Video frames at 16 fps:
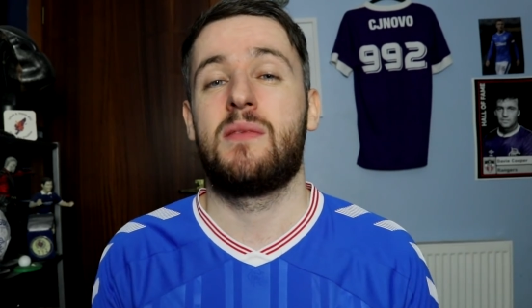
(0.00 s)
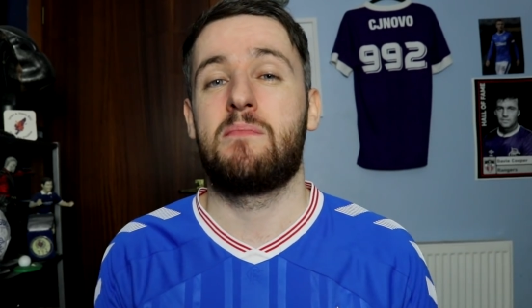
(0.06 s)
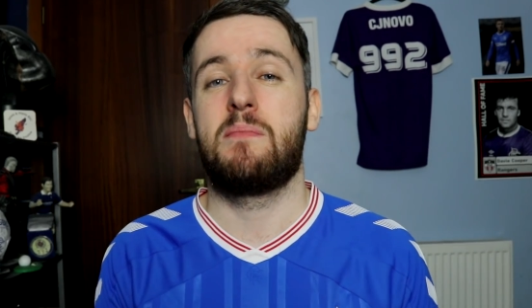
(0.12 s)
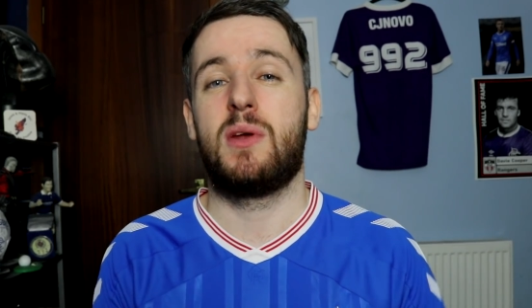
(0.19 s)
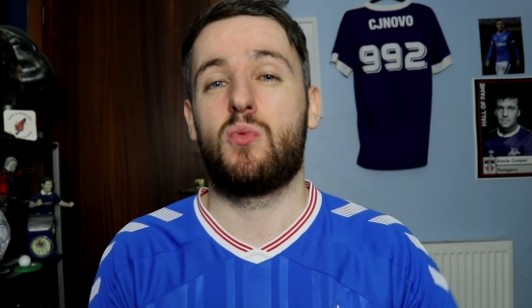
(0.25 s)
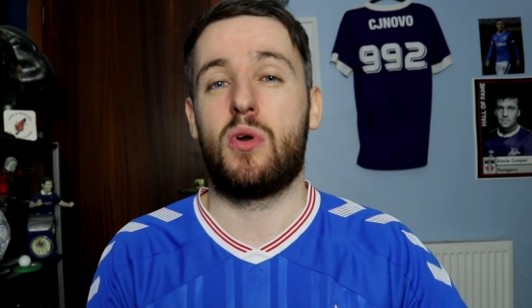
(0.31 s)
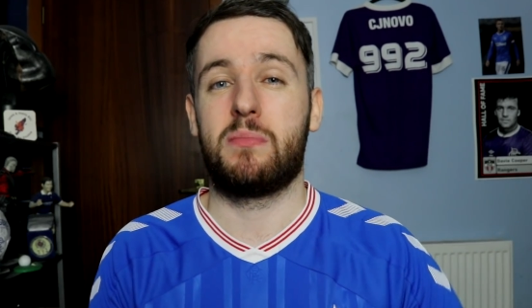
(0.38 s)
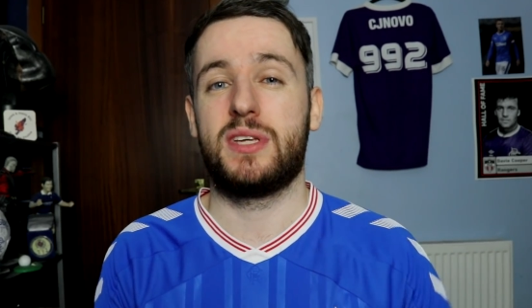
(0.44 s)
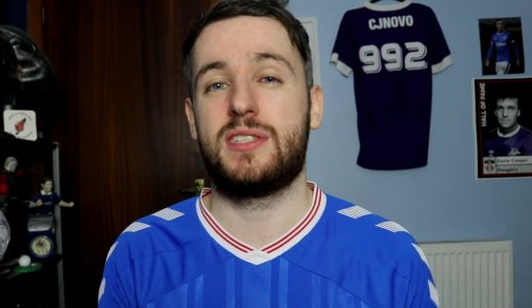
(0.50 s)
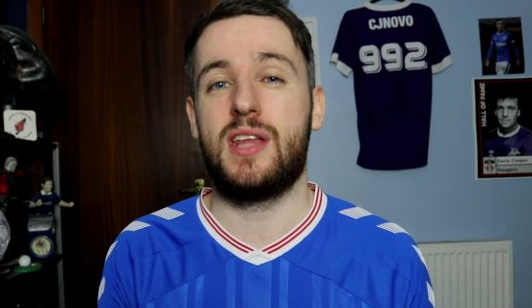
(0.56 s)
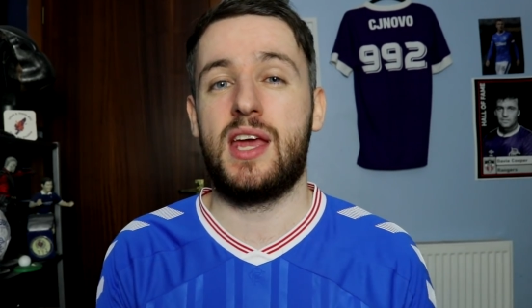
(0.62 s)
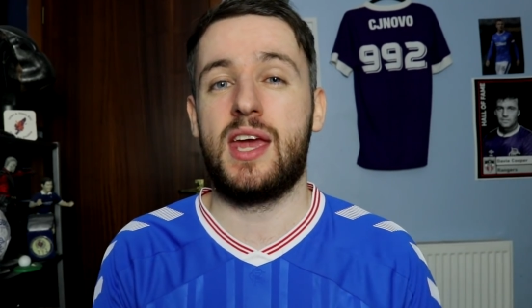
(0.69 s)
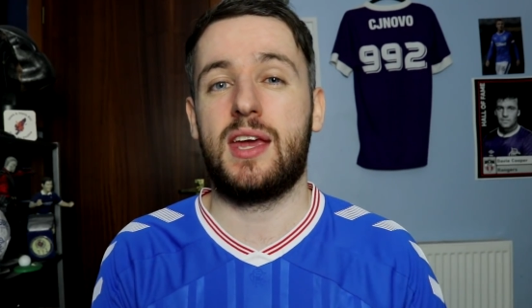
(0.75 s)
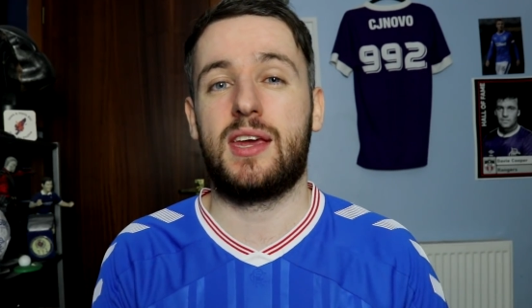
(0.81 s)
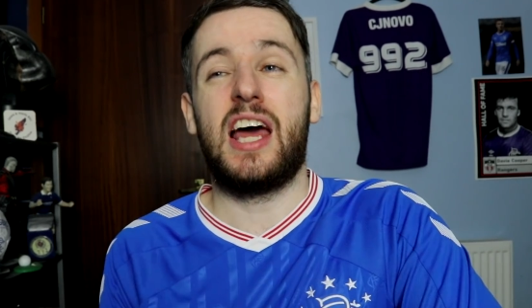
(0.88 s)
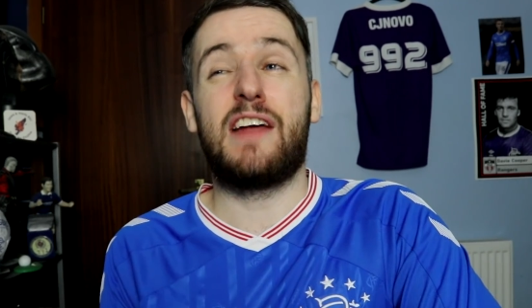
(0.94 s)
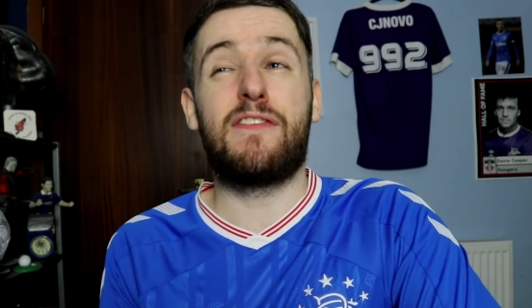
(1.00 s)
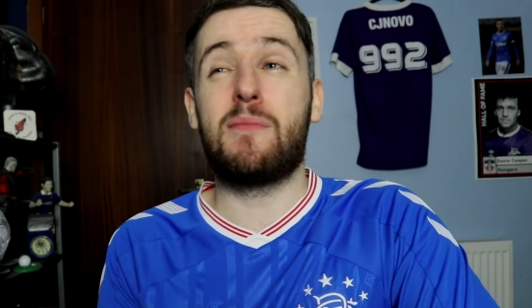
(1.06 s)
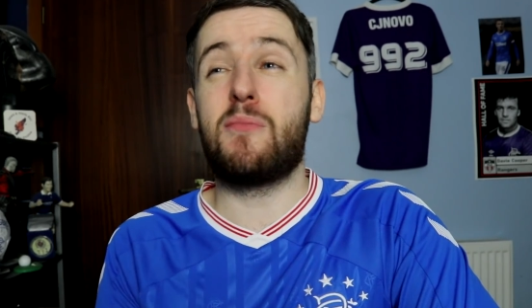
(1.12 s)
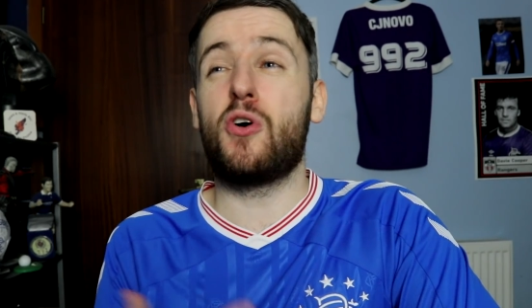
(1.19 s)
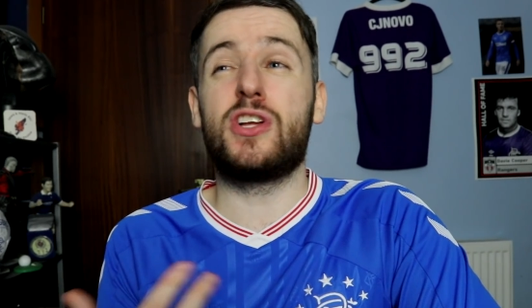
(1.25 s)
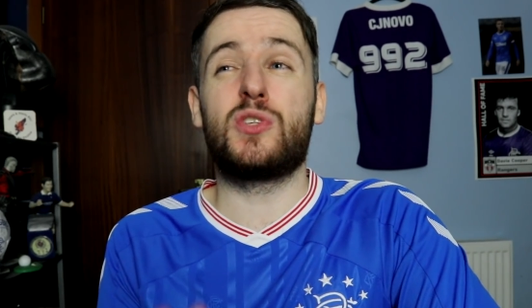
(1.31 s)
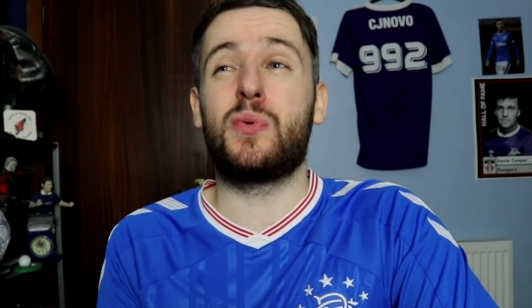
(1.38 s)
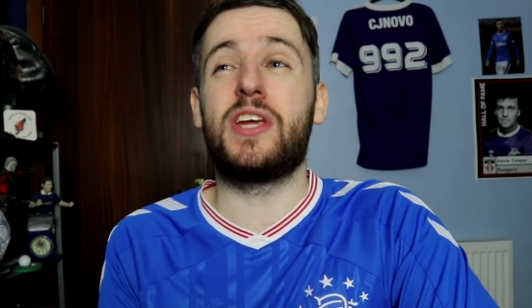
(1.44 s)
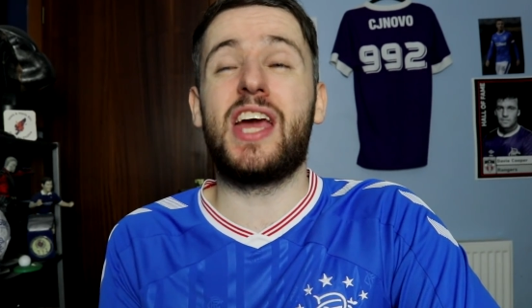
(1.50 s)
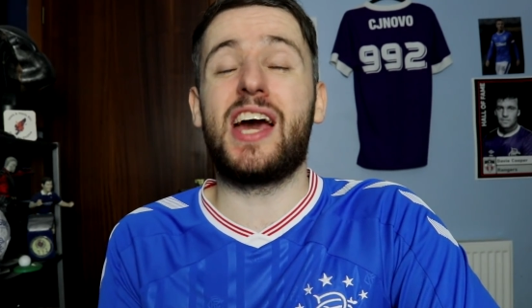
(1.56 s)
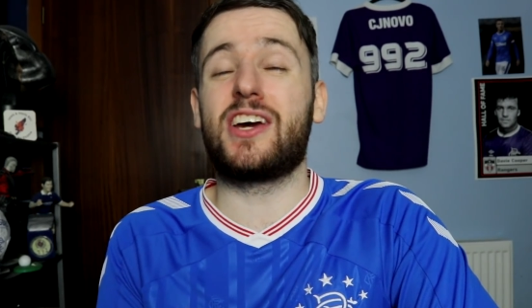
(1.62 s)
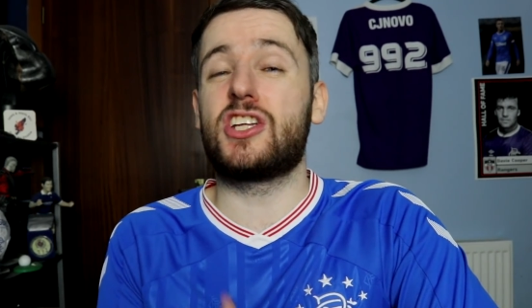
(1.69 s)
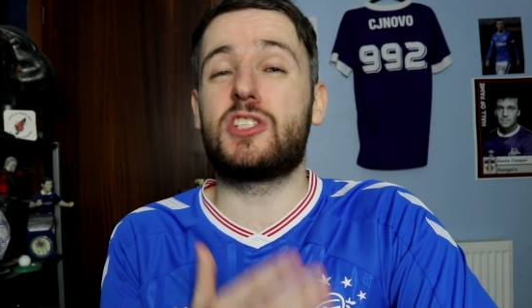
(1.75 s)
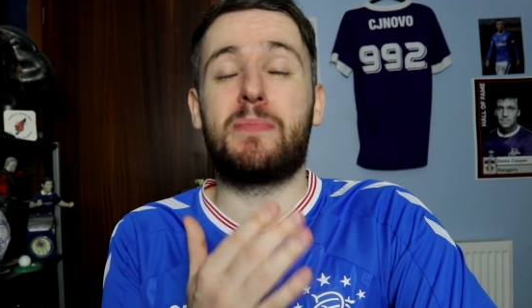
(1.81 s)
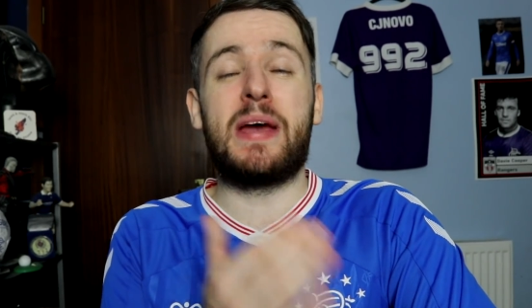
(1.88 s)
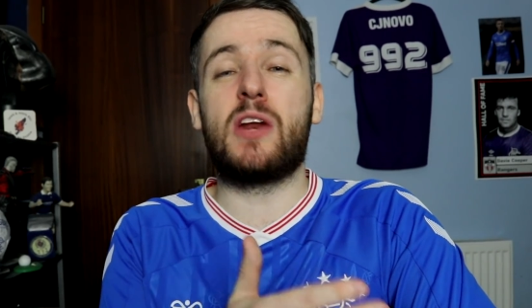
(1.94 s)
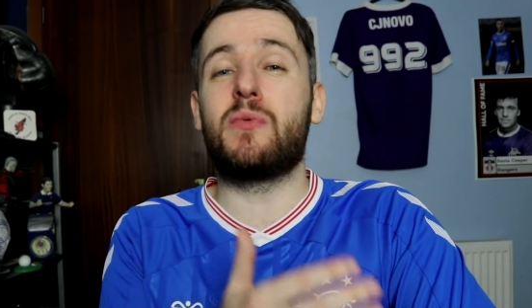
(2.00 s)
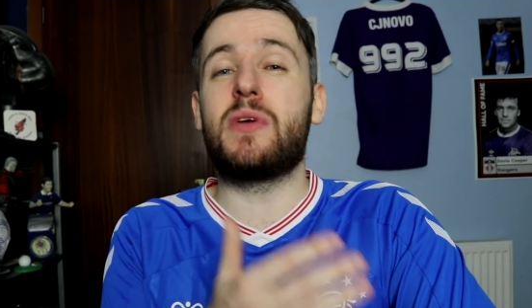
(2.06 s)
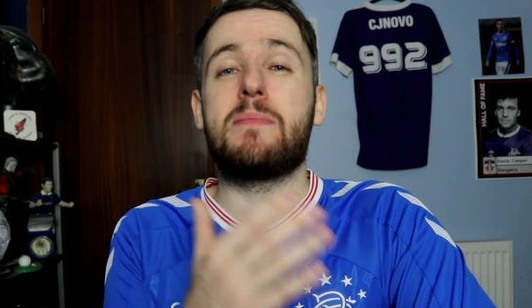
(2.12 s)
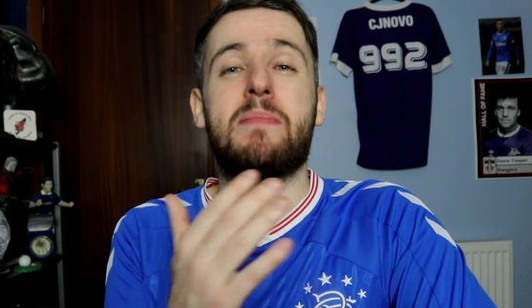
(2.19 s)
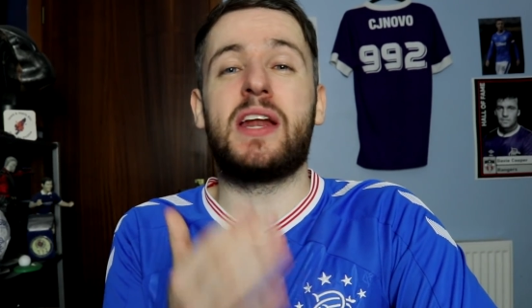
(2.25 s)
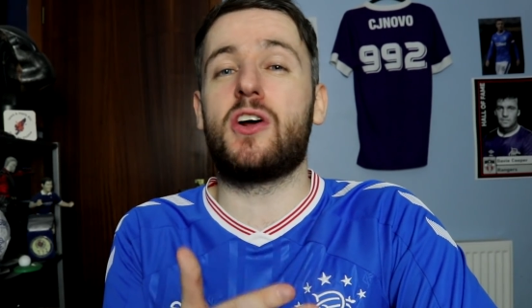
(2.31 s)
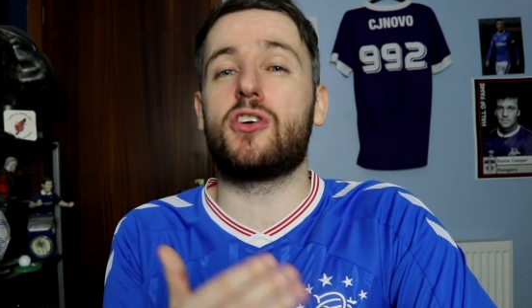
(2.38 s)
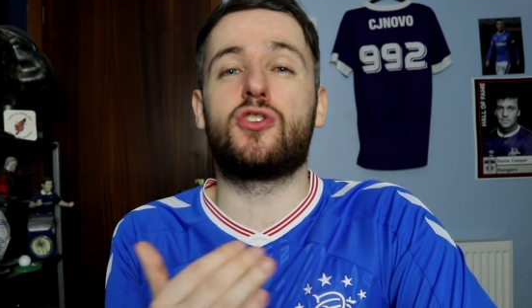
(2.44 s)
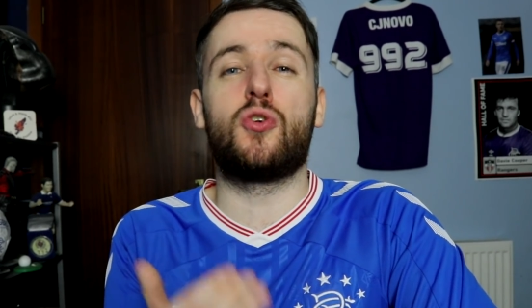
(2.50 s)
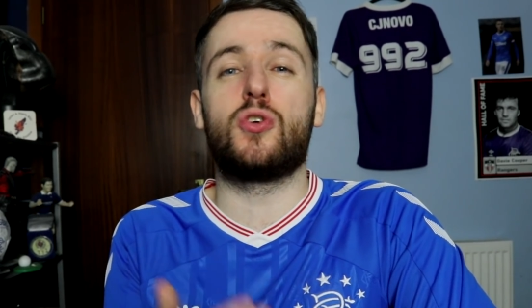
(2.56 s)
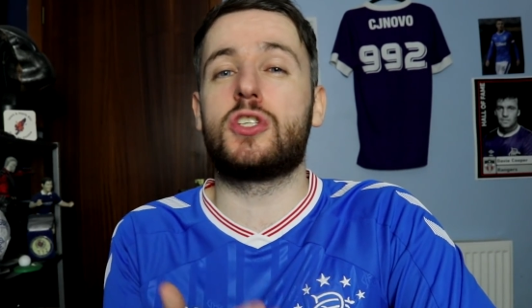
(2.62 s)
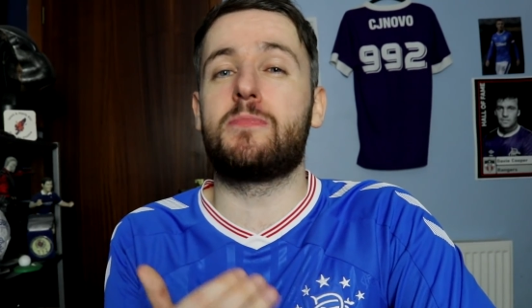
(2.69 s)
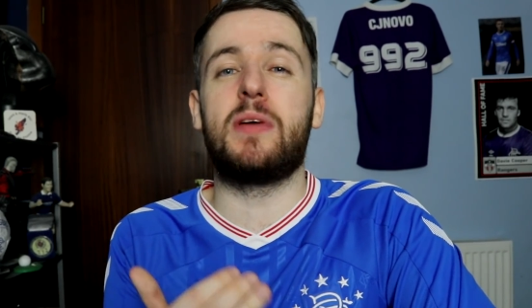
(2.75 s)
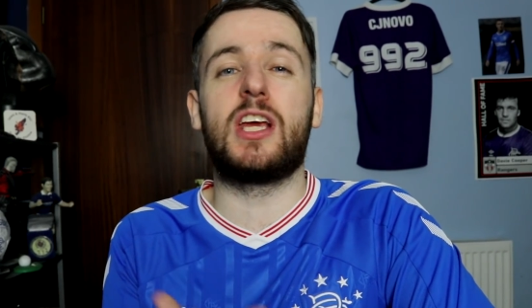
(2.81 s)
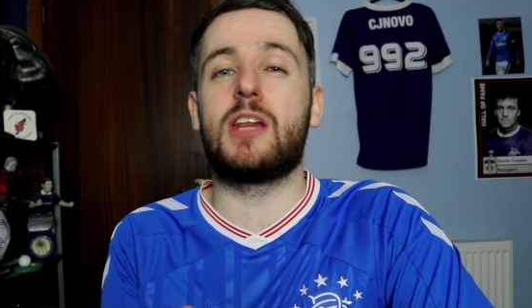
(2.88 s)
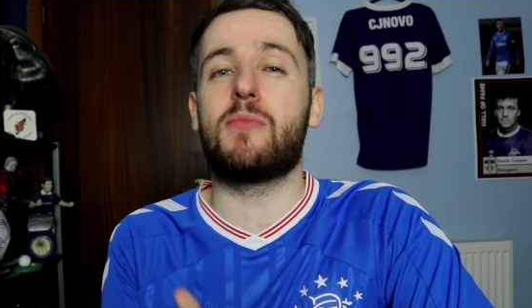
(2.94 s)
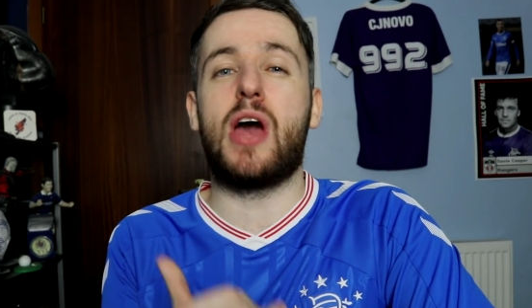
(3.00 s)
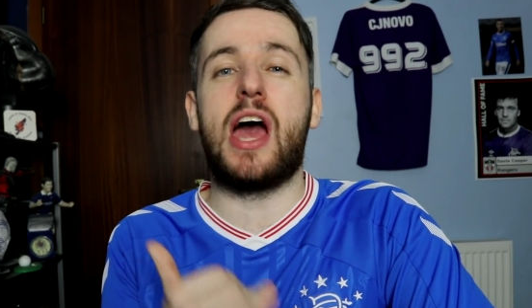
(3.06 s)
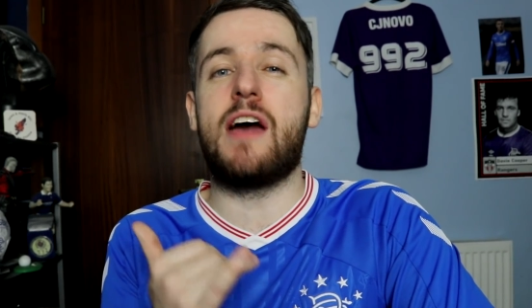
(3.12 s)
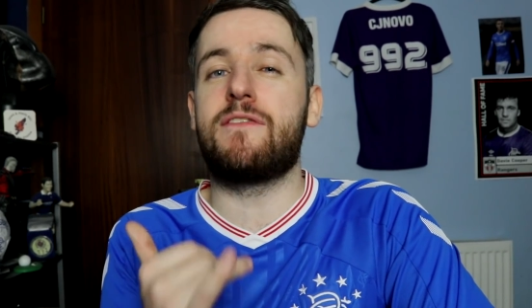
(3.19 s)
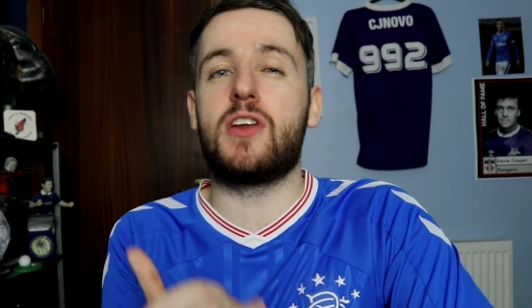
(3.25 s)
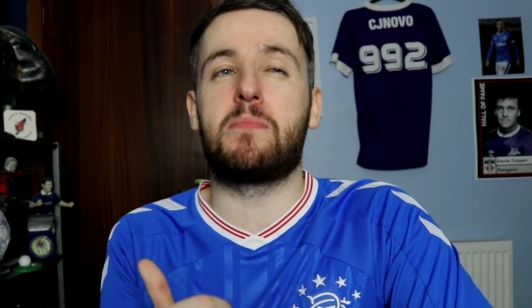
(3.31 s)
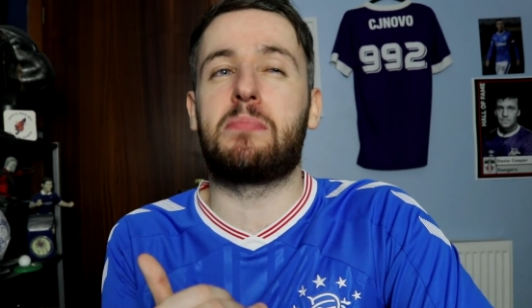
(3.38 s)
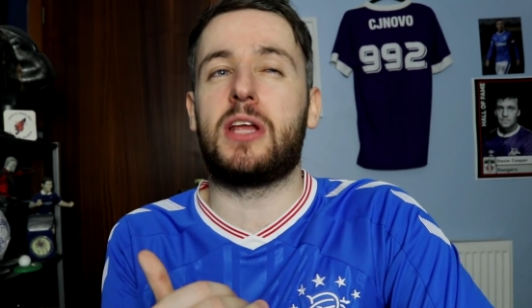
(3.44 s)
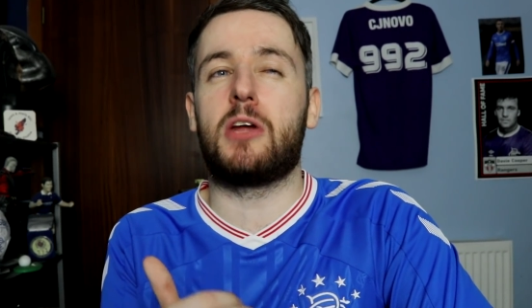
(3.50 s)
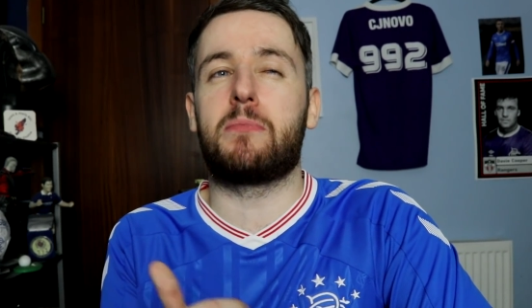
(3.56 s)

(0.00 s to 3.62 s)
made one mistake. And if I'm honest with you, I could spend a wee minute or two speaking about every player,